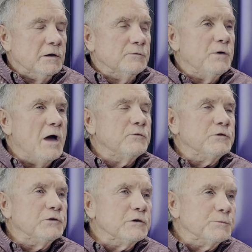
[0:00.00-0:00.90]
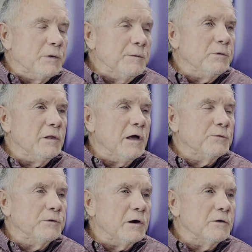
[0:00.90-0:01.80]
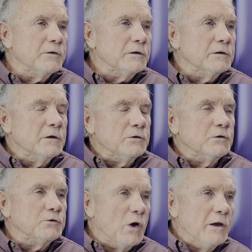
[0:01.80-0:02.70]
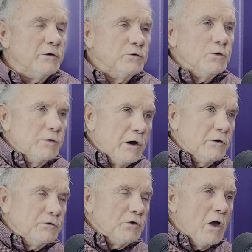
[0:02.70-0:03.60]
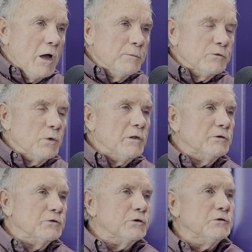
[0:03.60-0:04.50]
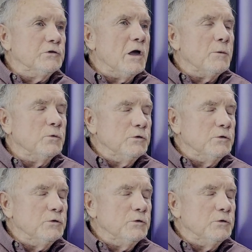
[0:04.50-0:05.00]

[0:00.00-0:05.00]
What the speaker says: 5 or 6 people out there that you're trying to do their job as well as your job.